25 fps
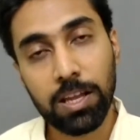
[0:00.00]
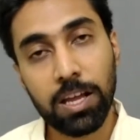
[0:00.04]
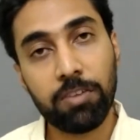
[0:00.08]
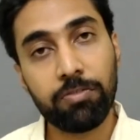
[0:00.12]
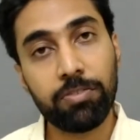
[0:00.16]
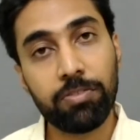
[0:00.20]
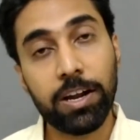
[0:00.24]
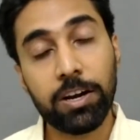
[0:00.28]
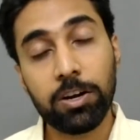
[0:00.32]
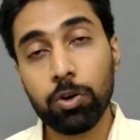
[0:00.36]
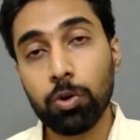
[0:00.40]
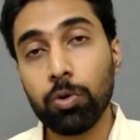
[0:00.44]
We
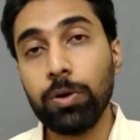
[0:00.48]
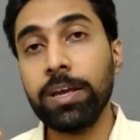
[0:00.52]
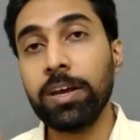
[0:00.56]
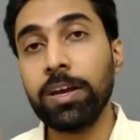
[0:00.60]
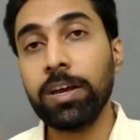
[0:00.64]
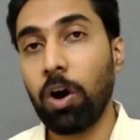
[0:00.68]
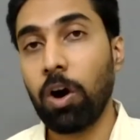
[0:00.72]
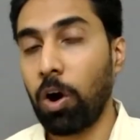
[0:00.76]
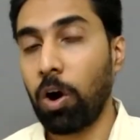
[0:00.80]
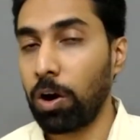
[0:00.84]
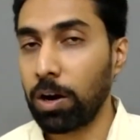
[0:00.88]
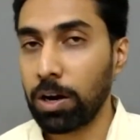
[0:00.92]
are doing
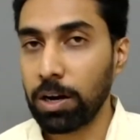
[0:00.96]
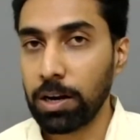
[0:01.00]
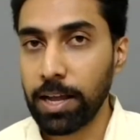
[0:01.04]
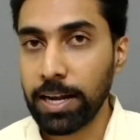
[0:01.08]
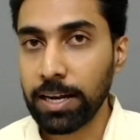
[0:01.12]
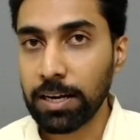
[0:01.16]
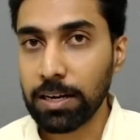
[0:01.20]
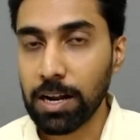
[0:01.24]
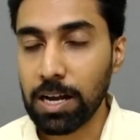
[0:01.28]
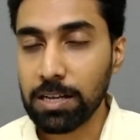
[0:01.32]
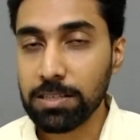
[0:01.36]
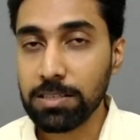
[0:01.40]

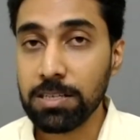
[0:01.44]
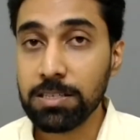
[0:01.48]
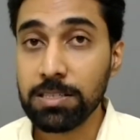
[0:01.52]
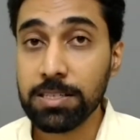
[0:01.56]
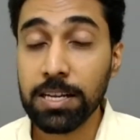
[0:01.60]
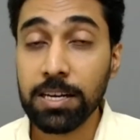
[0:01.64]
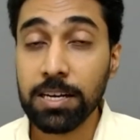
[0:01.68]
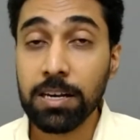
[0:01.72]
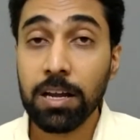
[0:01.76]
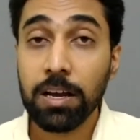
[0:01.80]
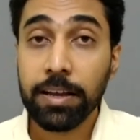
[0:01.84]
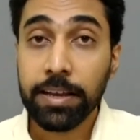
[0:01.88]
online classes,
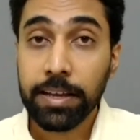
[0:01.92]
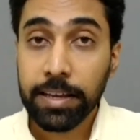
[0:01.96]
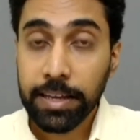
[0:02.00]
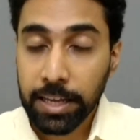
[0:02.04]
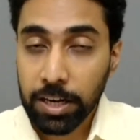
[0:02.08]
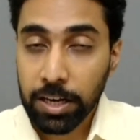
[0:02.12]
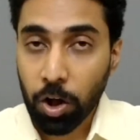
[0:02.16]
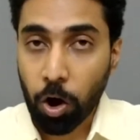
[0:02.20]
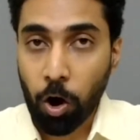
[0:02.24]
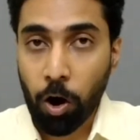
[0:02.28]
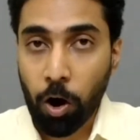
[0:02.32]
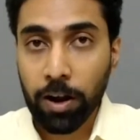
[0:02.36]
and
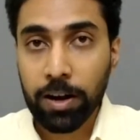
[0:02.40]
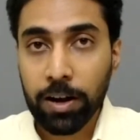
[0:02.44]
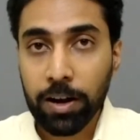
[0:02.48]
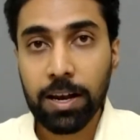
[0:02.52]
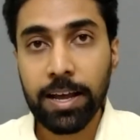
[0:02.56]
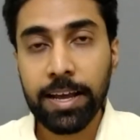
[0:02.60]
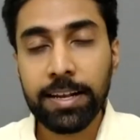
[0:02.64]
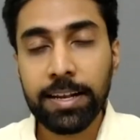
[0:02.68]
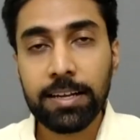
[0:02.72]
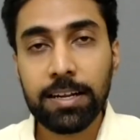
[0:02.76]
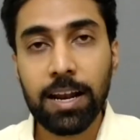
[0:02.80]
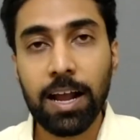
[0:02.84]
in
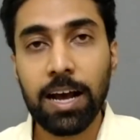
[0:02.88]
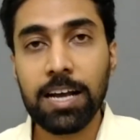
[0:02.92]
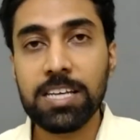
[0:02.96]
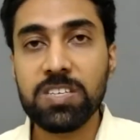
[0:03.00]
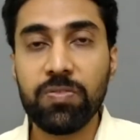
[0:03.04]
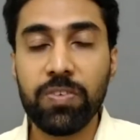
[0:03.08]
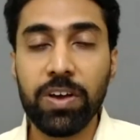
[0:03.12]
online class,